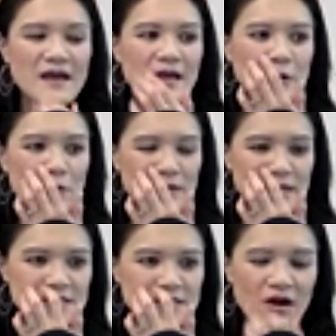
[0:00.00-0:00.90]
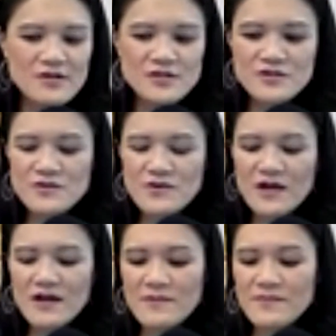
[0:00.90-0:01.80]
you know when i talk to
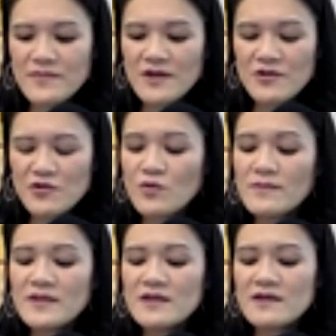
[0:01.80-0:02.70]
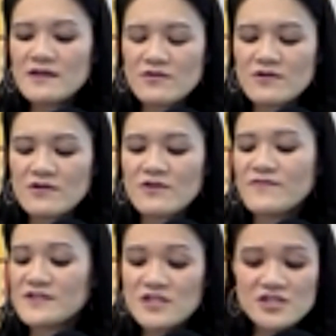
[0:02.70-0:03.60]
um, other women or, or
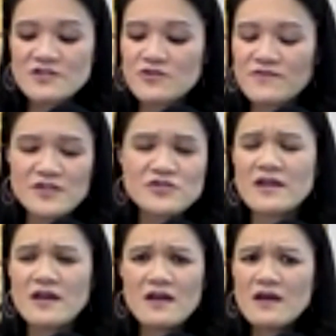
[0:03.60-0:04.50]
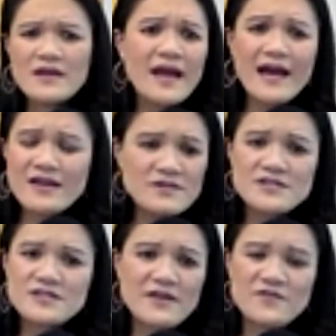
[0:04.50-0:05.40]
physicians or investors like yeah i don't need
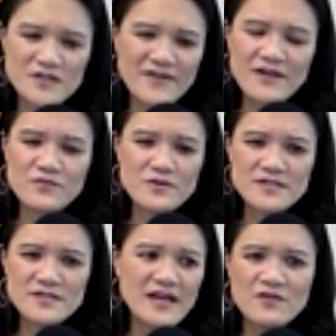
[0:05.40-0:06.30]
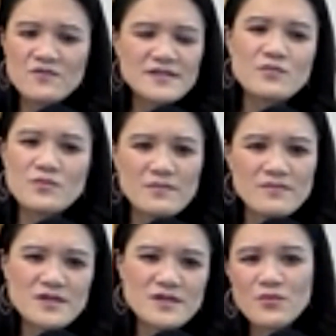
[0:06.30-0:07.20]
to diversify in real estate i own some
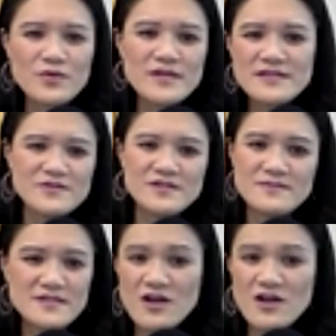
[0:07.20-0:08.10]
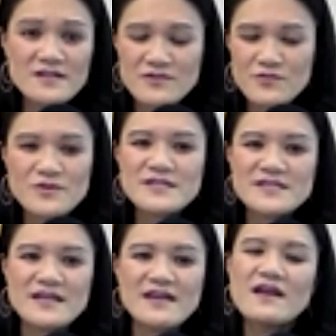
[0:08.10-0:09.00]
some reits or some stocks in real
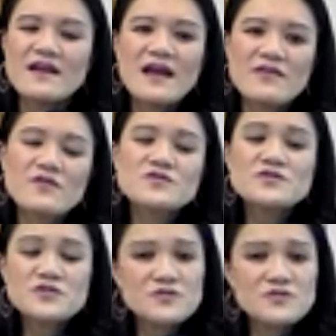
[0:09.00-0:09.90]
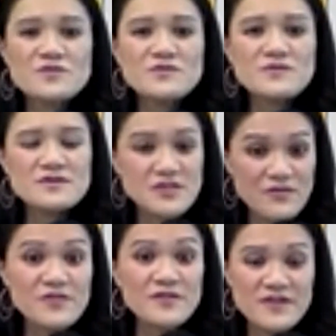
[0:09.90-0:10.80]
estate and those are two
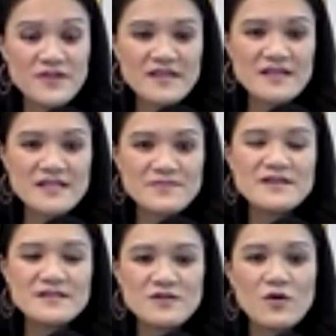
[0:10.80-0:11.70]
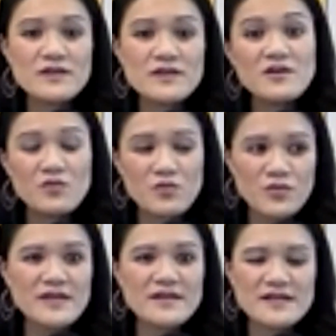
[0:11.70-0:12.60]
different things because owning a
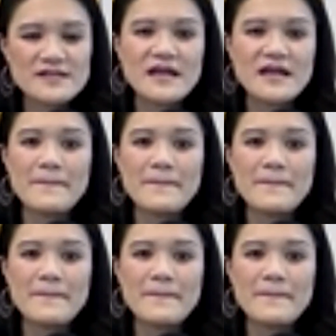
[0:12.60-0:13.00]
reit is like